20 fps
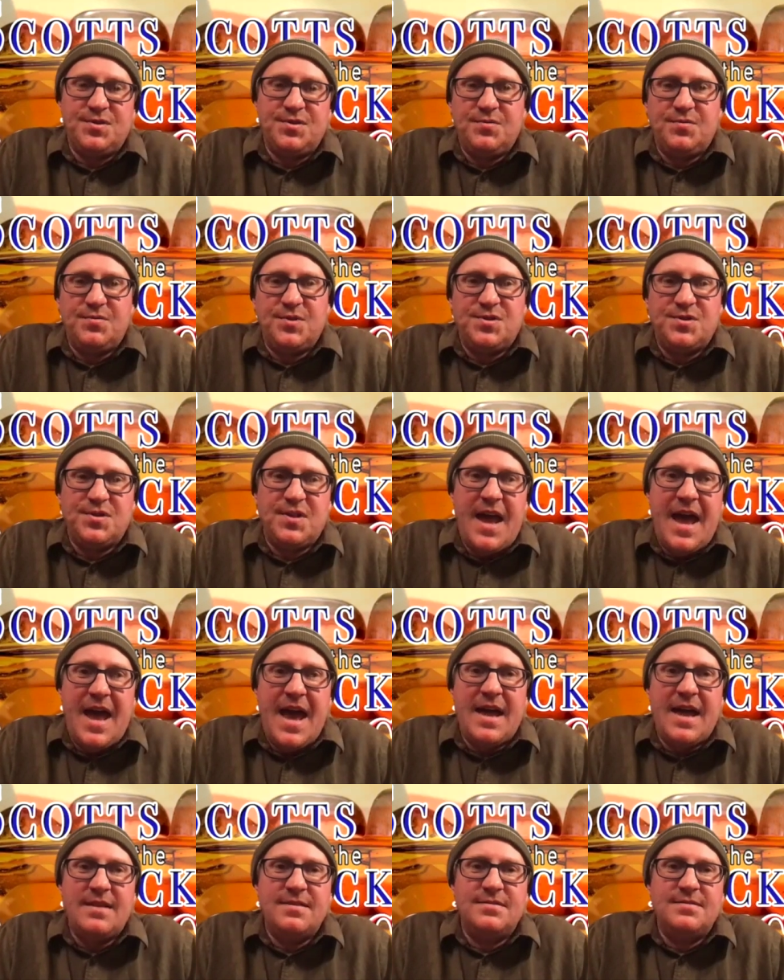will
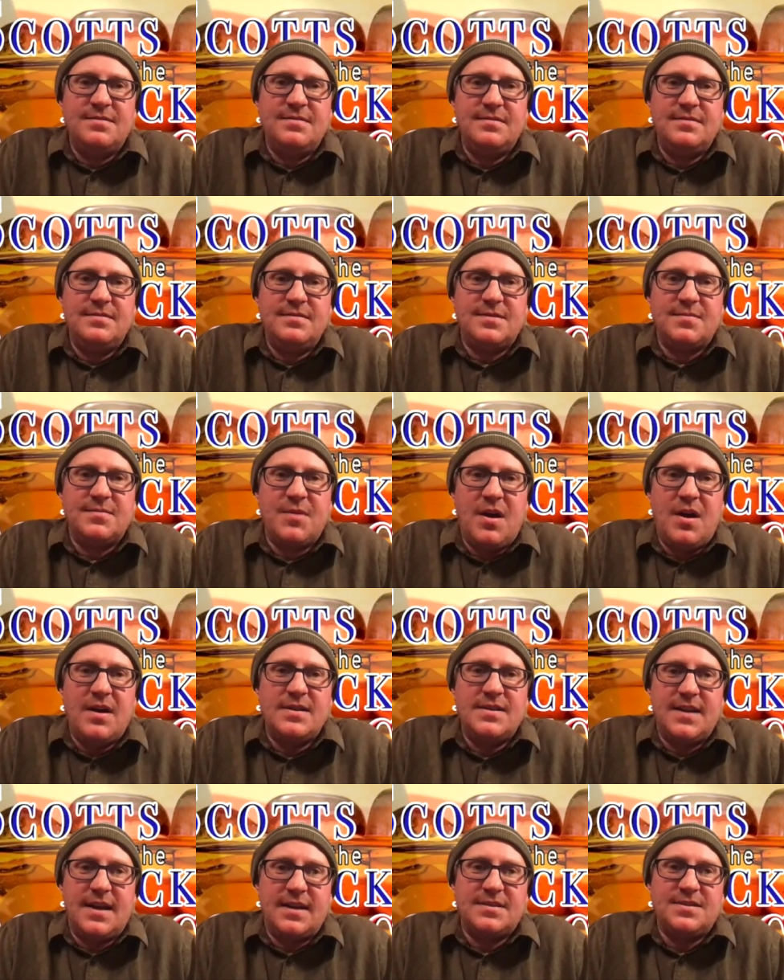add some
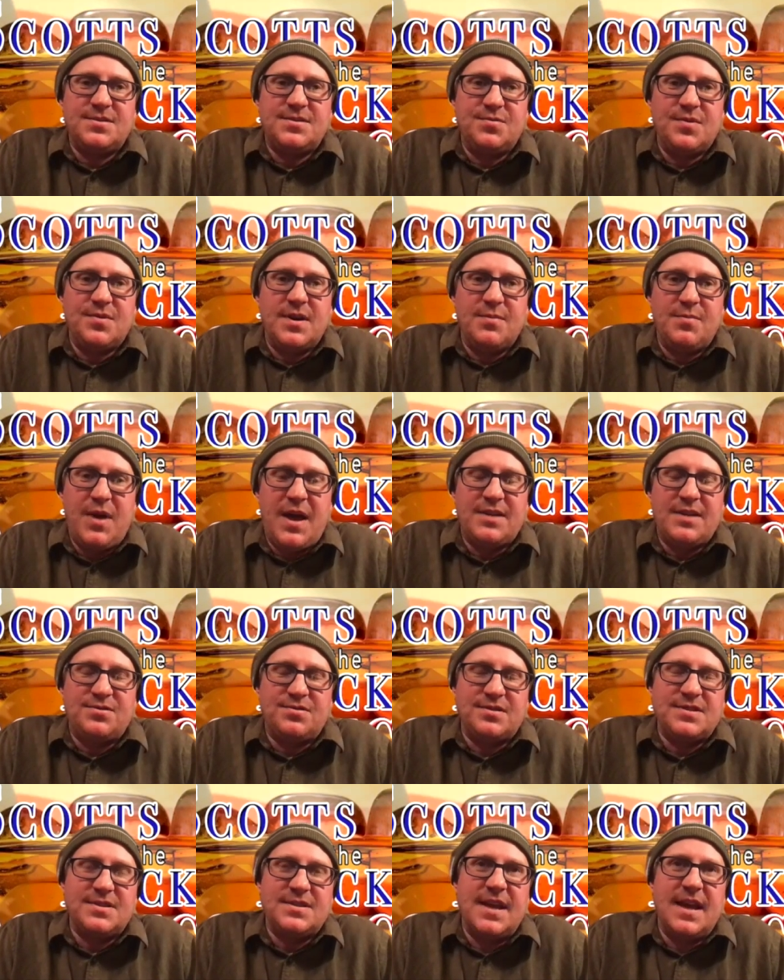context to what
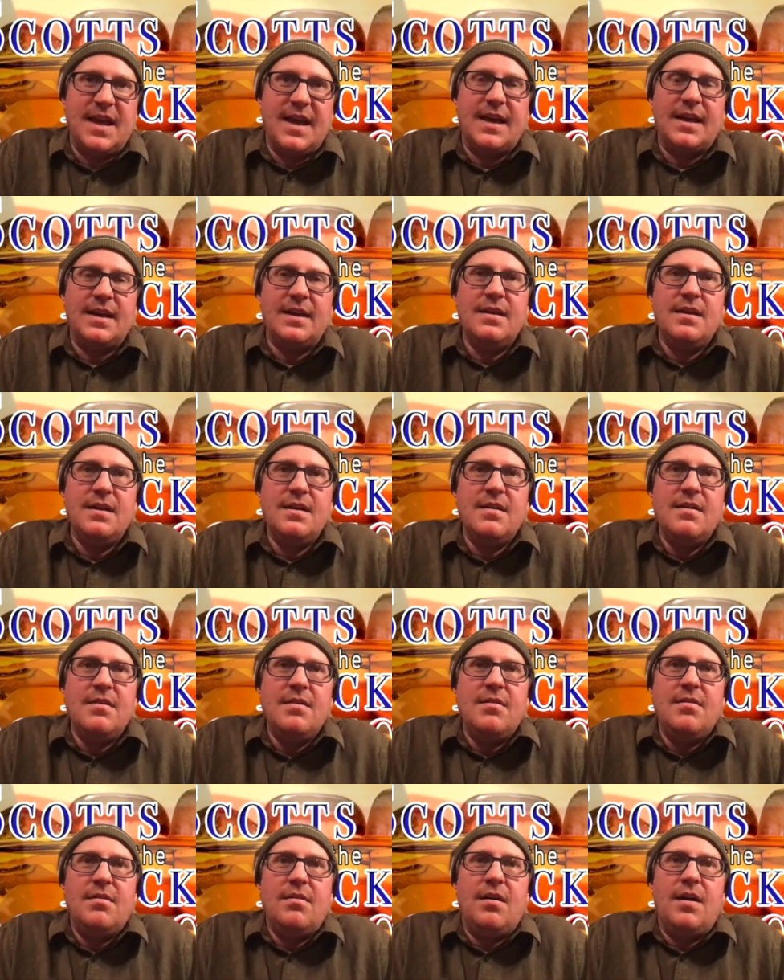Patrick's saying.
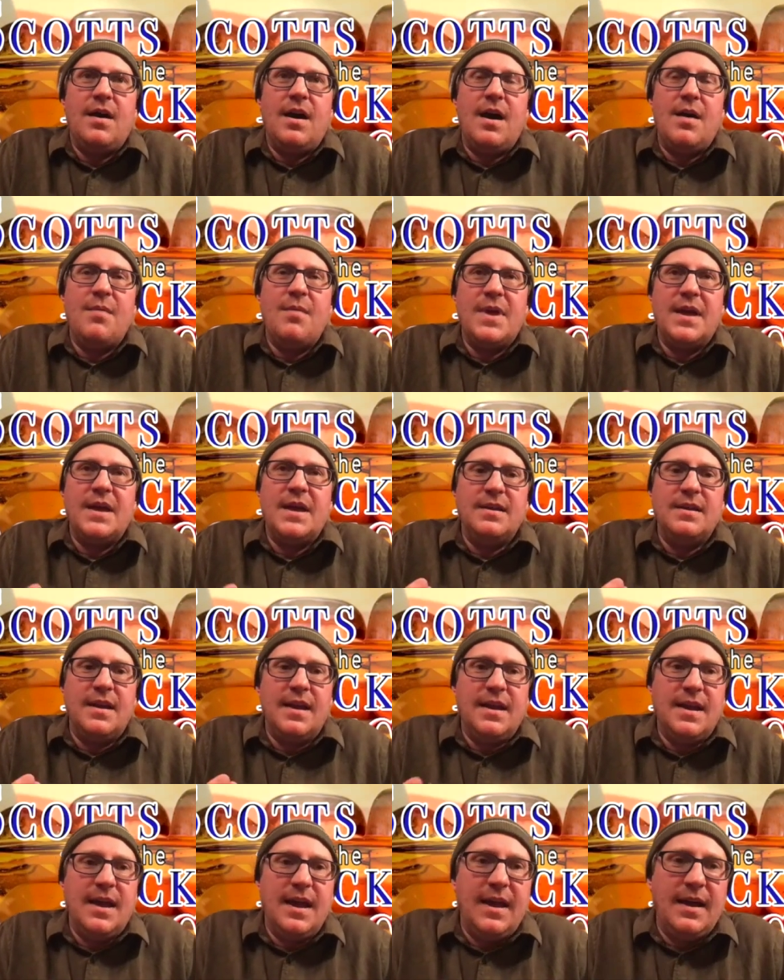In
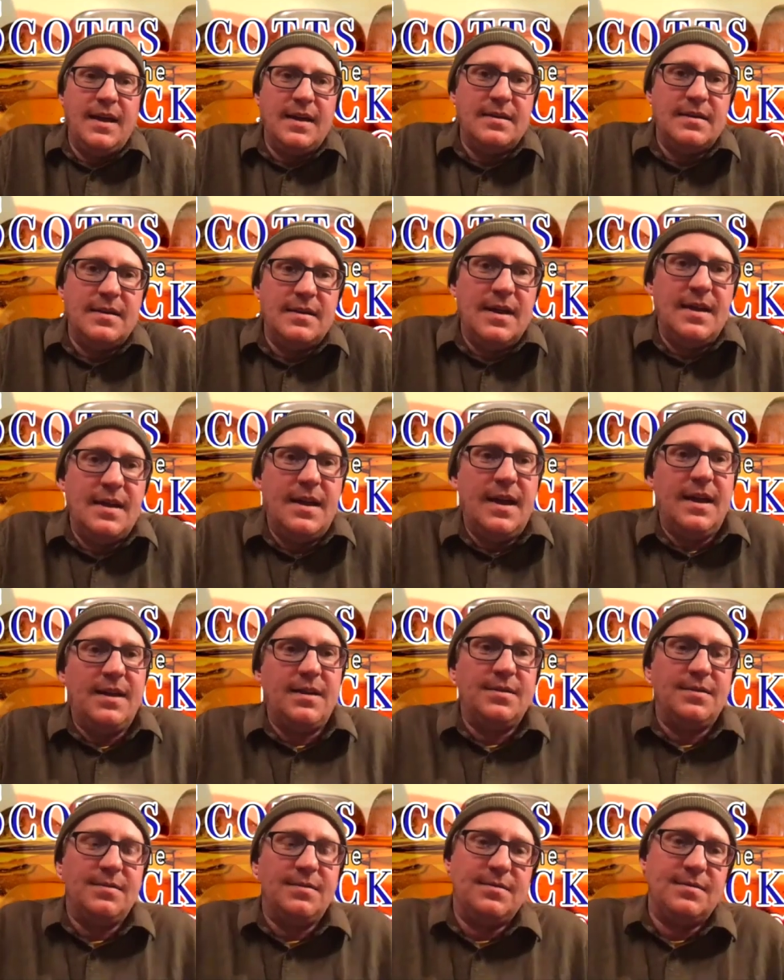
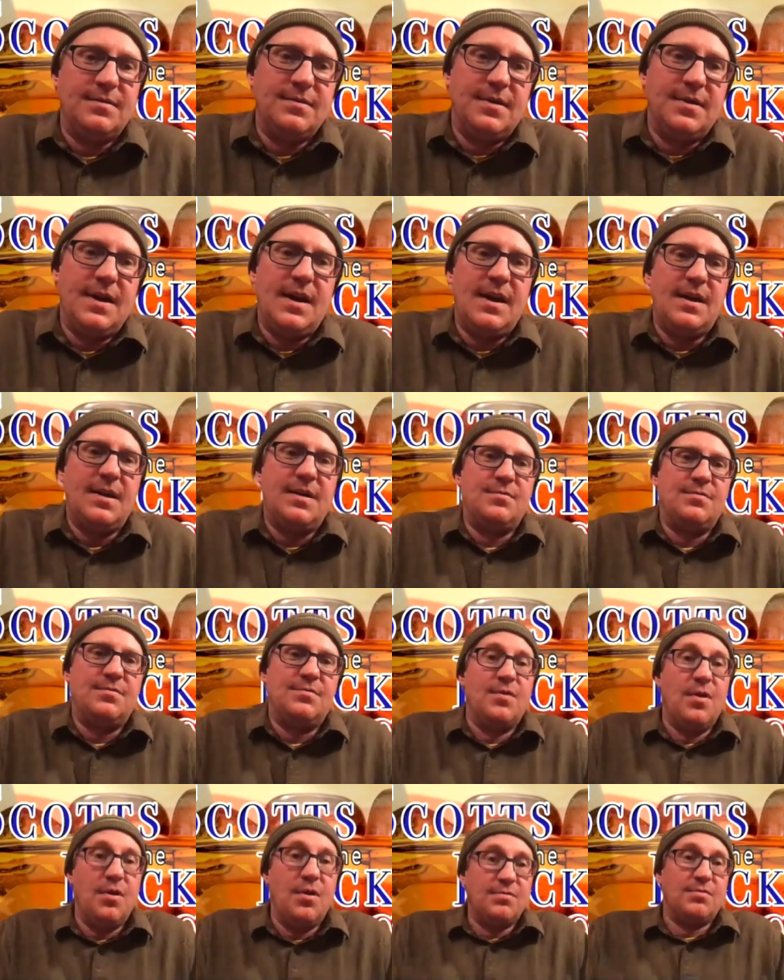a
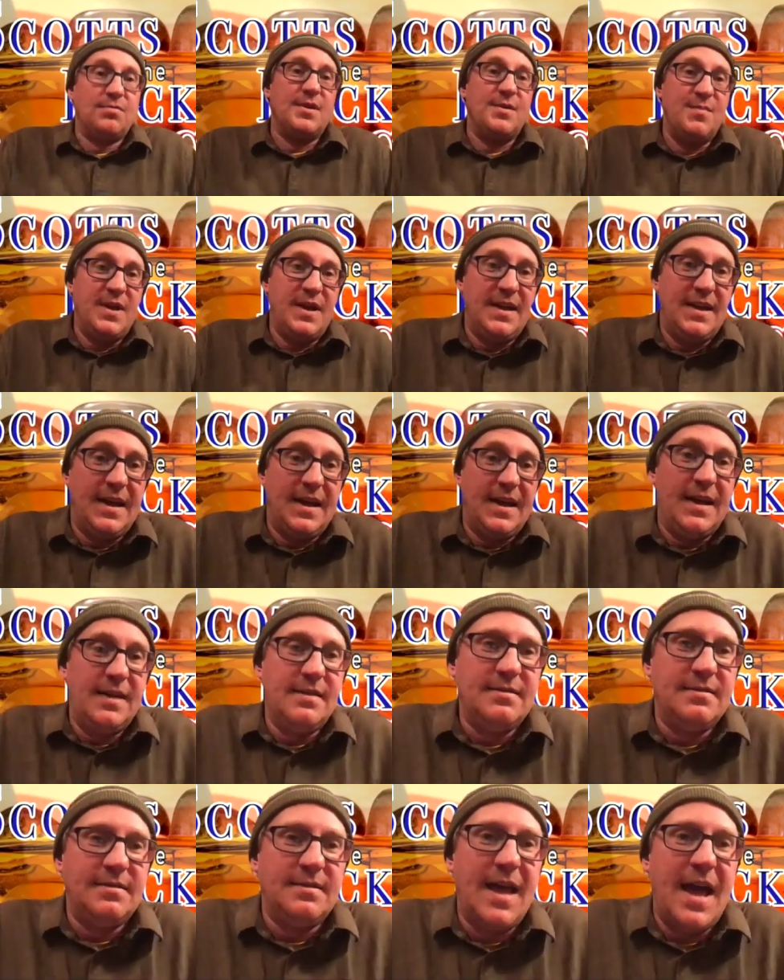Rotary
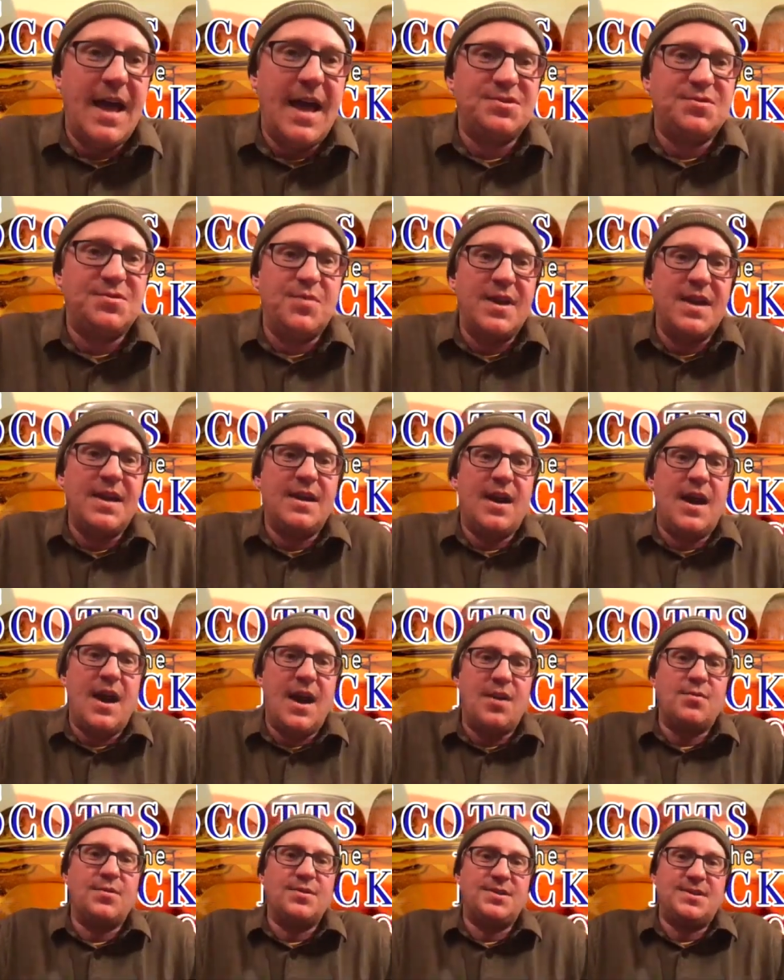meeting last week,
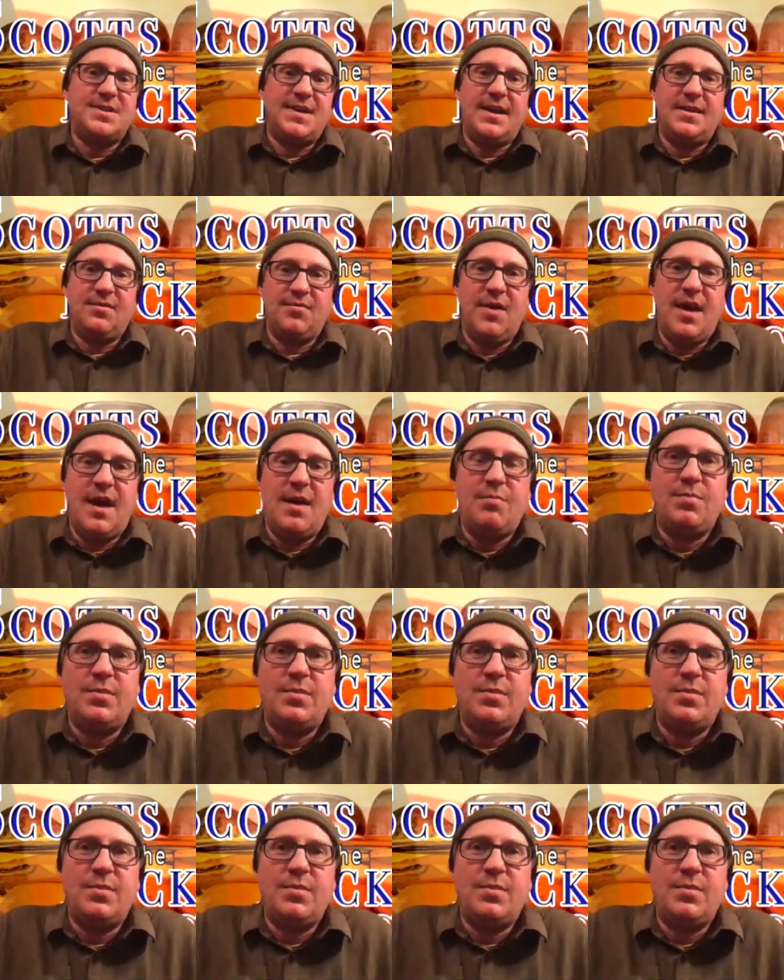our state rep